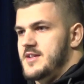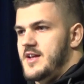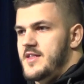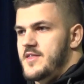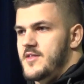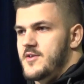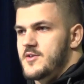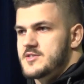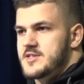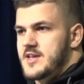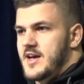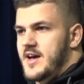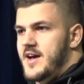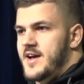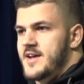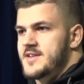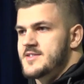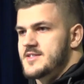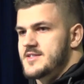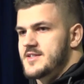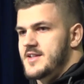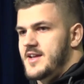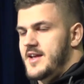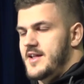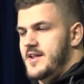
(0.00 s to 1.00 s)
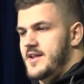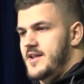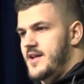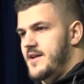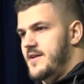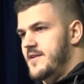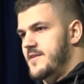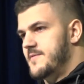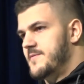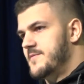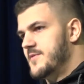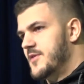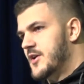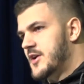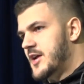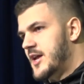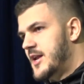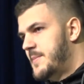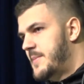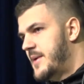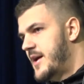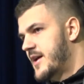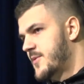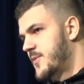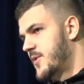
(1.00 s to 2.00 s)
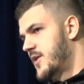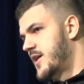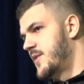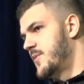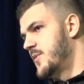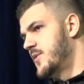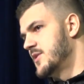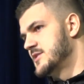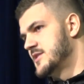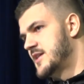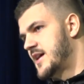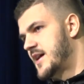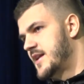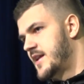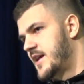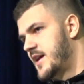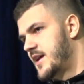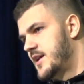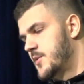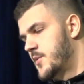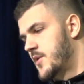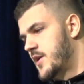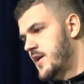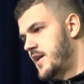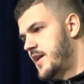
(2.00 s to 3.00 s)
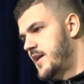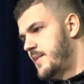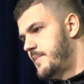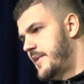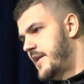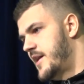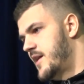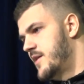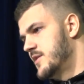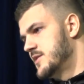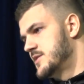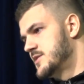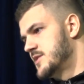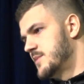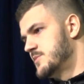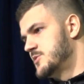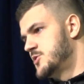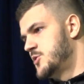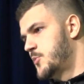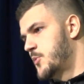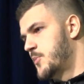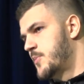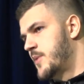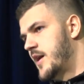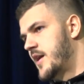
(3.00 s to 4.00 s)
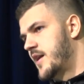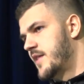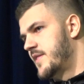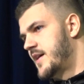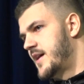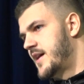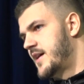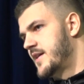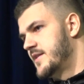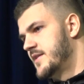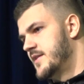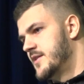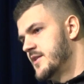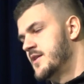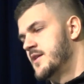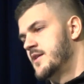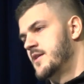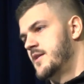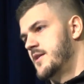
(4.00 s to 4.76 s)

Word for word: and those guys, and, and, and looking at back where I was that day to where I am now, it's, I'm super proud of that, and